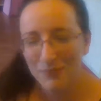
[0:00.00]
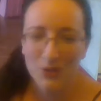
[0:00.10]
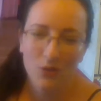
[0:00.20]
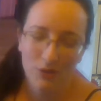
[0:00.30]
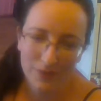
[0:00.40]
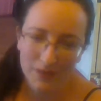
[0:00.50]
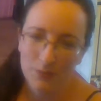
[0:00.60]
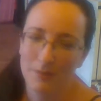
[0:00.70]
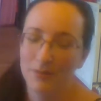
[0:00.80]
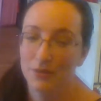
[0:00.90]
Your offhand
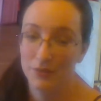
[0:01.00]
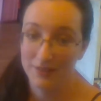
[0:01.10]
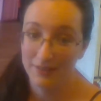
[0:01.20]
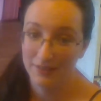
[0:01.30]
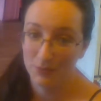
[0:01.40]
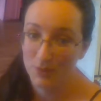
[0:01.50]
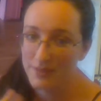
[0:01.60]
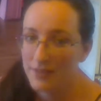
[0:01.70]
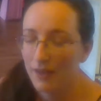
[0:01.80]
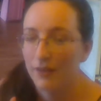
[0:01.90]
weapon and your
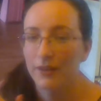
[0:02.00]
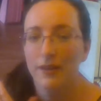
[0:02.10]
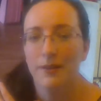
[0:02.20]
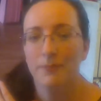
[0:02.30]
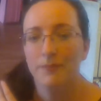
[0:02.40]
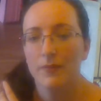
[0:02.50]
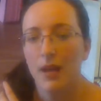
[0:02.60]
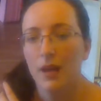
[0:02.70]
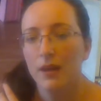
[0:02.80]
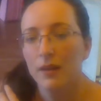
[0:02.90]
accessories, okay?
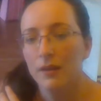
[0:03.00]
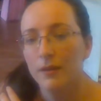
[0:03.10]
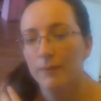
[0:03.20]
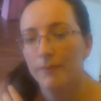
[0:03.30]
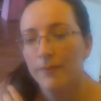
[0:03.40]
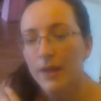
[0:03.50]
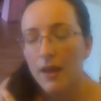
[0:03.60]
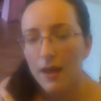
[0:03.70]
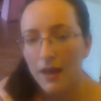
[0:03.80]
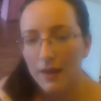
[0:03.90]

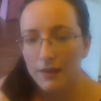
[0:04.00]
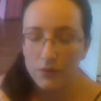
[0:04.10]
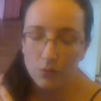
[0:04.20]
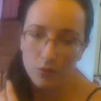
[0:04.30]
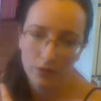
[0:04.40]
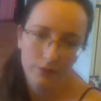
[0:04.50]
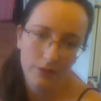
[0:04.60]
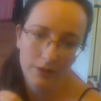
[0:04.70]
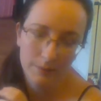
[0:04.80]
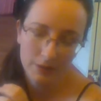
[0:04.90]
And we're
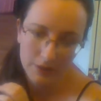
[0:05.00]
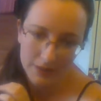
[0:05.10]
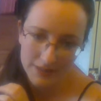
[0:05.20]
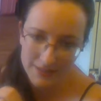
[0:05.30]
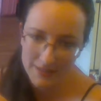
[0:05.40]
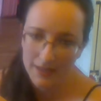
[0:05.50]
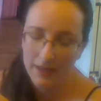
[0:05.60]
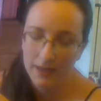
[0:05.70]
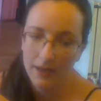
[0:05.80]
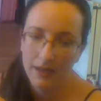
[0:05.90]
only going to be looking
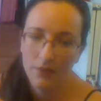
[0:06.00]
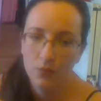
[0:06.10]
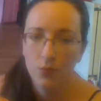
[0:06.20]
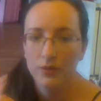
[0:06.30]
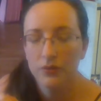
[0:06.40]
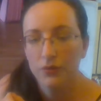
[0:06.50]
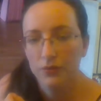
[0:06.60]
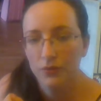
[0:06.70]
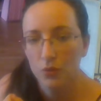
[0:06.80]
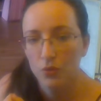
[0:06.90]
today at the ones
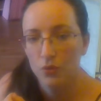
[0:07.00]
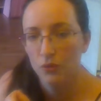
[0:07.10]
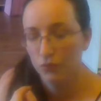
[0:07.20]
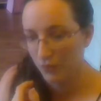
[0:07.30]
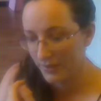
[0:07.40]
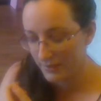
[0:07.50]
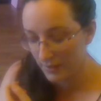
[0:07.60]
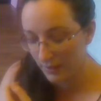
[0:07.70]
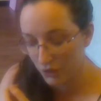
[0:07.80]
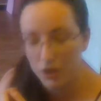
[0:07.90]
for
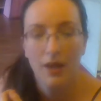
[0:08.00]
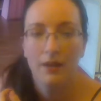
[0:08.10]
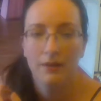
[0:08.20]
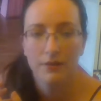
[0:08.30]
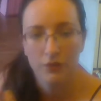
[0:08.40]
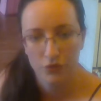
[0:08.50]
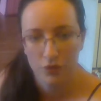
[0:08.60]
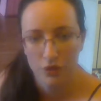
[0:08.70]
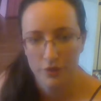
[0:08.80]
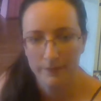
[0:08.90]
research and
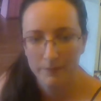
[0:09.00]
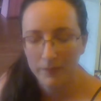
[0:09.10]
construction,